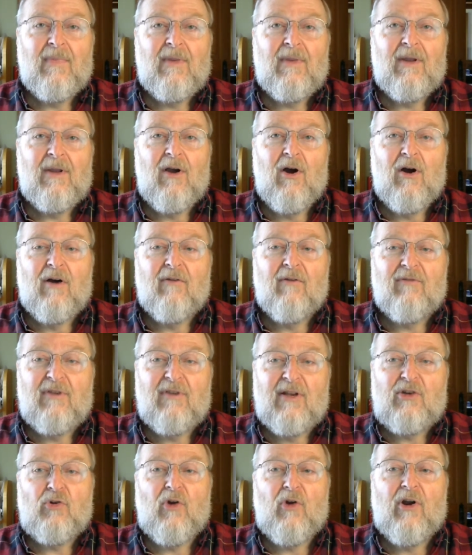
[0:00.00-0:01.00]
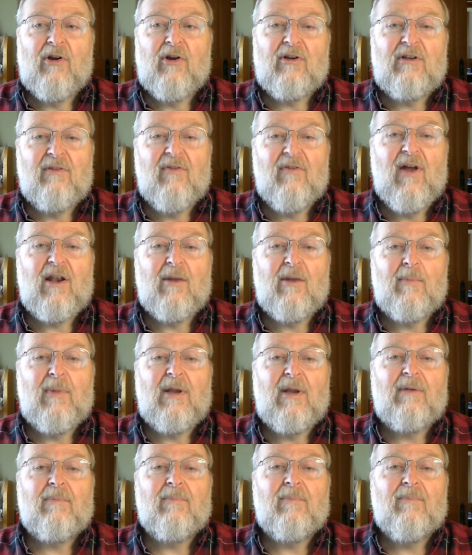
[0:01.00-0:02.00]
of literary
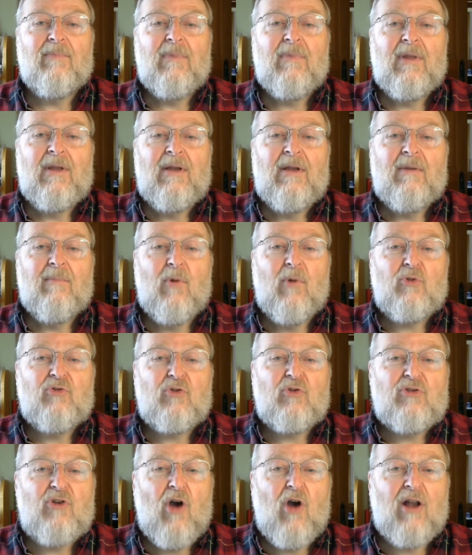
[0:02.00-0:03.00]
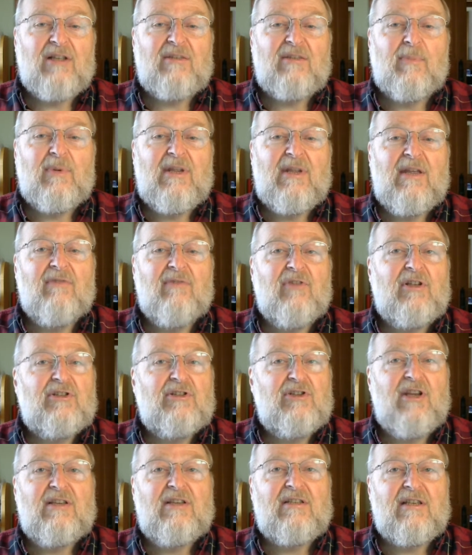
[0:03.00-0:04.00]
development, most of the scholars believe that
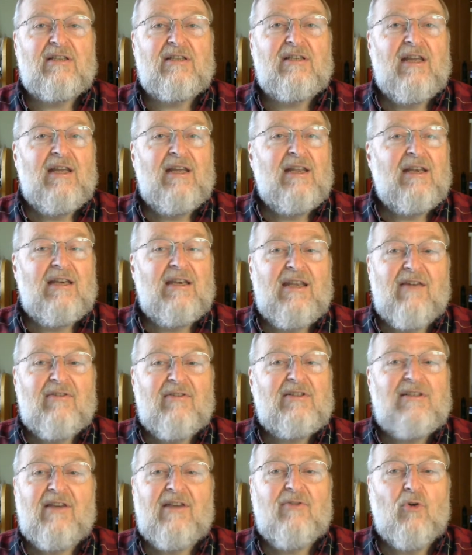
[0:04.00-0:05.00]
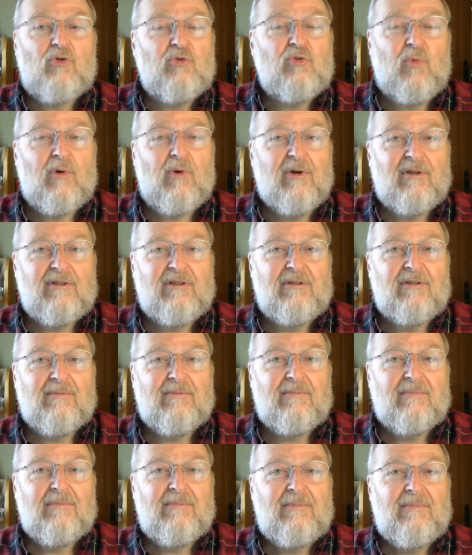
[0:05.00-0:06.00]
Jesus never said those words
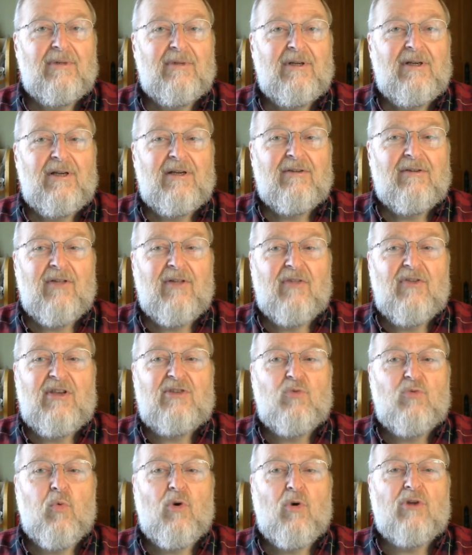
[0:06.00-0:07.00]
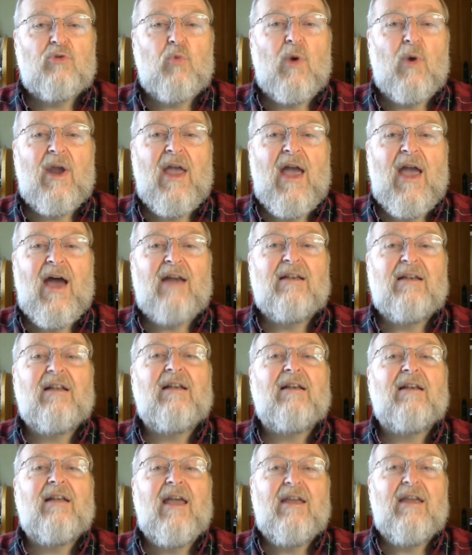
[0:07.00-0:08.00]
that these words were added
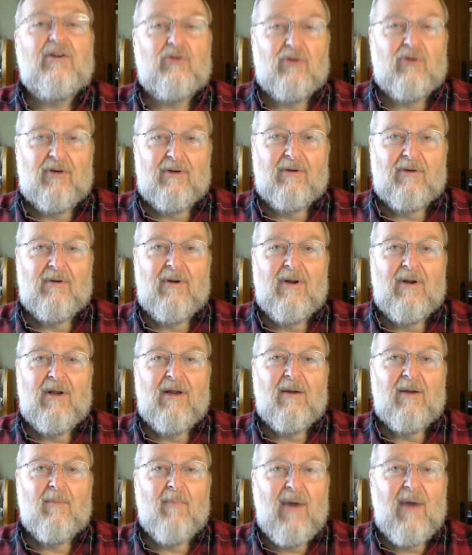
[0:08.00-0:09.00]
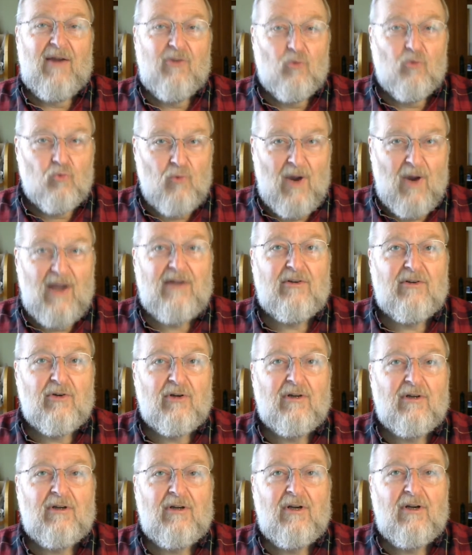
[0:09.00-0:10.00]
later by the
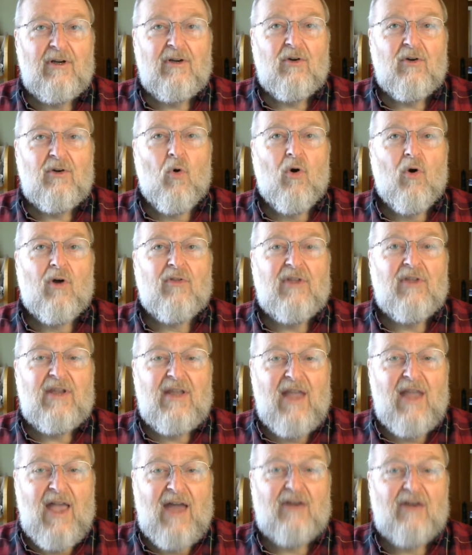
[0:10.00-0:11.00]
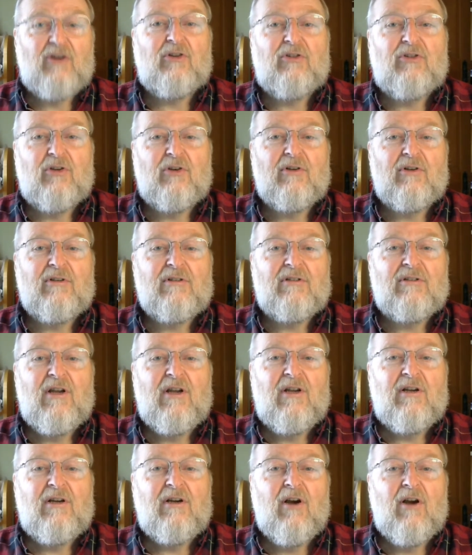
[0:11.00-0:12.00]
writer or the editors
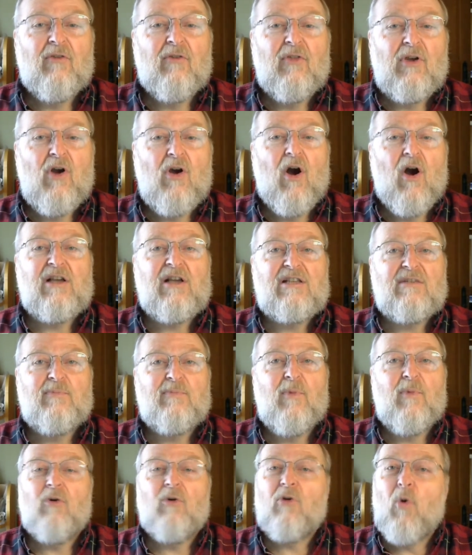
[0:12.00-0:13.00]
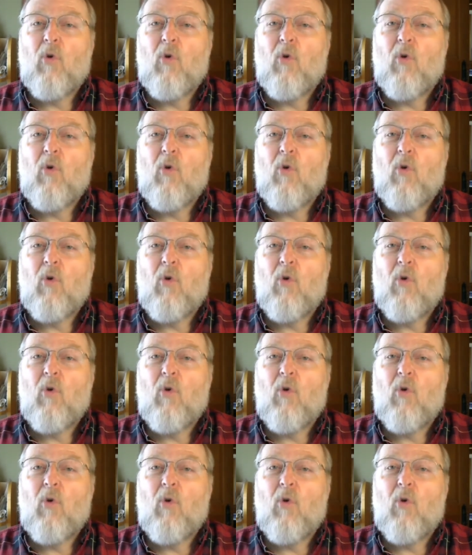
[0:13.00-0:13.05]
of the gospel. Now,